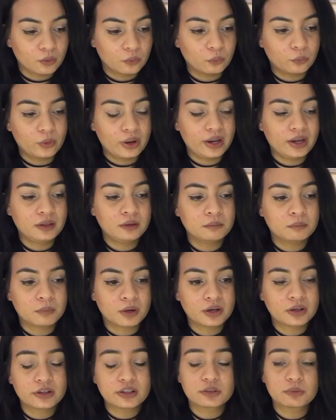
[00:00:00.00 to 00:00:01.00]
when
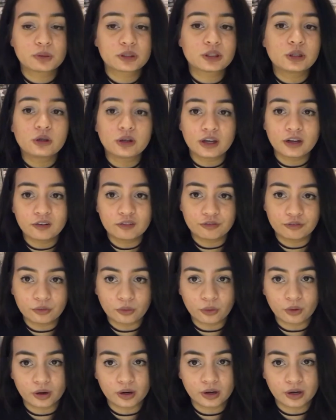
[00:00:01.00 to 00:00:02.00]
Marcus was looking
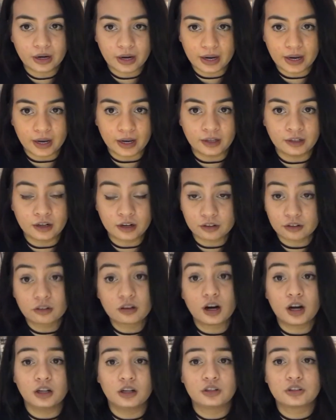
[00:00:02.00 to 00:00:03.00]
for another
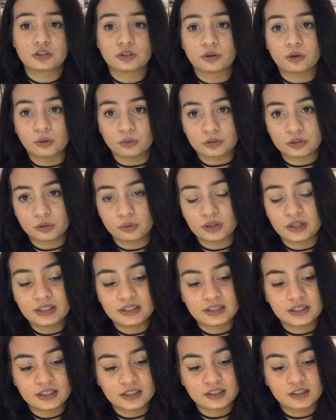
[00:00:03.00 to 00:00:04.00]
college to go to, he
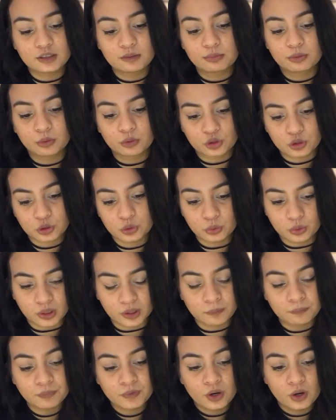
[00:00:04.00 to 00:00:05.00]
sees this brochure